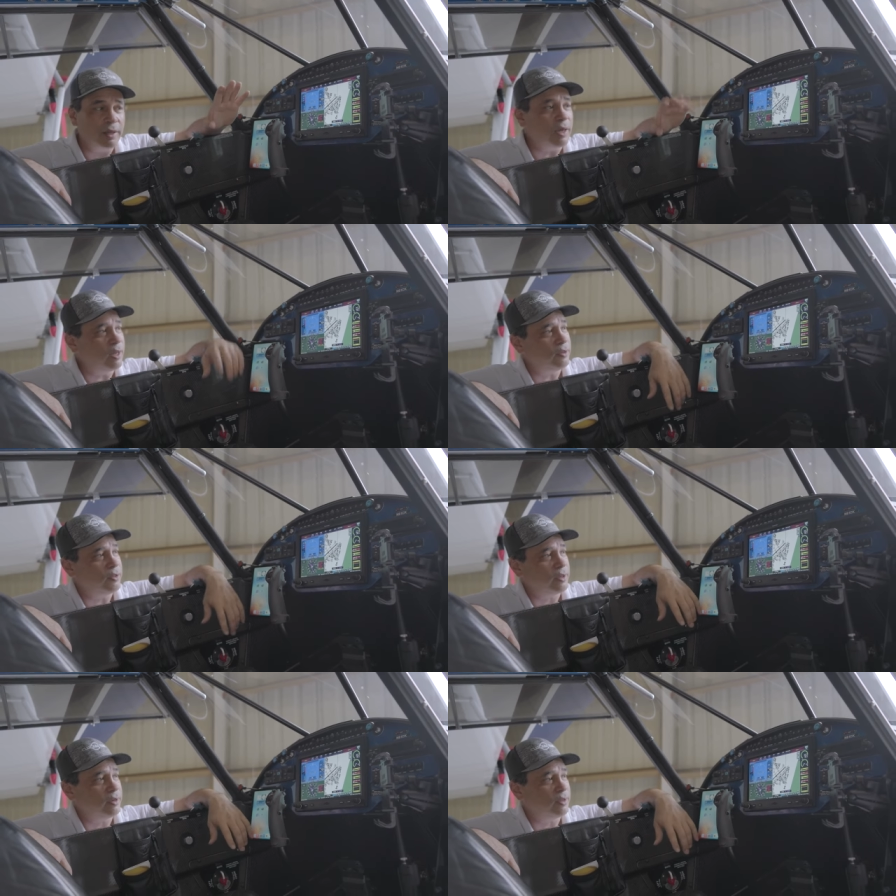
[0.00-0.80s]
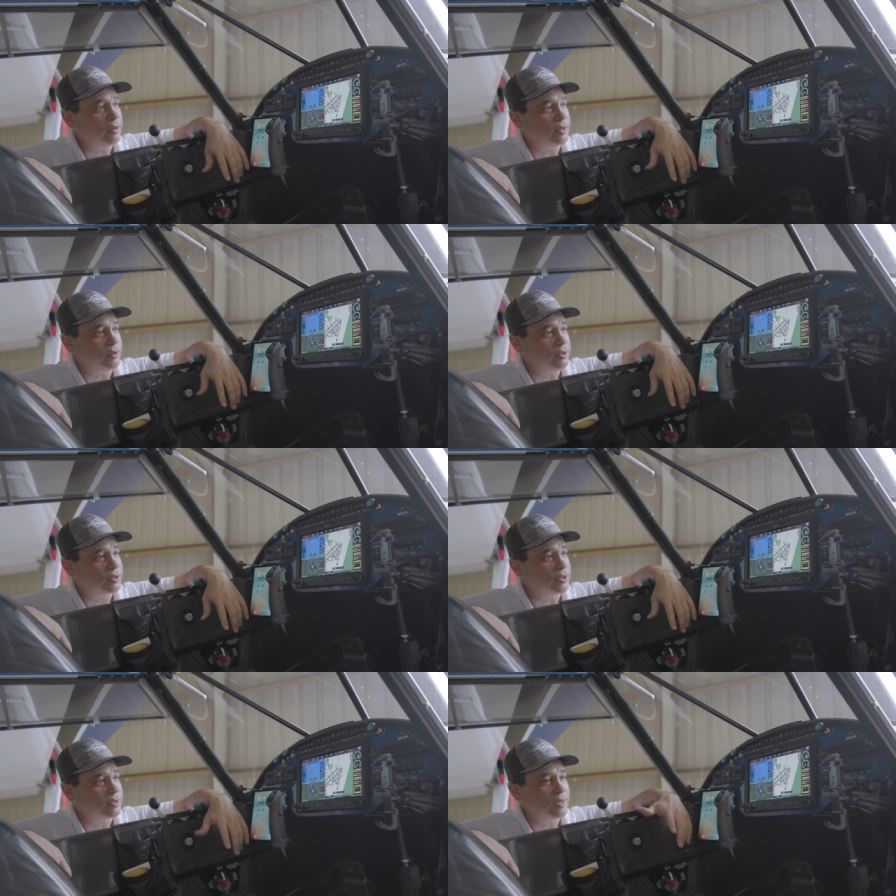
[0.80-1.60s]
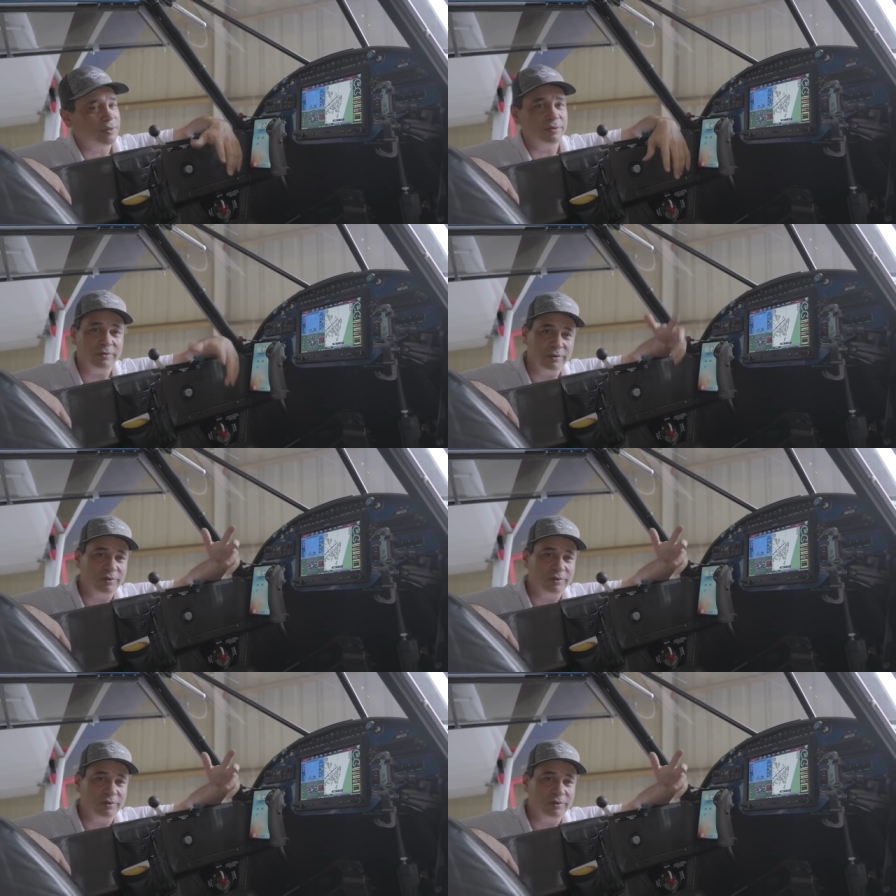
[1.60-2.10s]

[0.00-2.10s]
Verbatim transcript: And then uh, again, you shut down,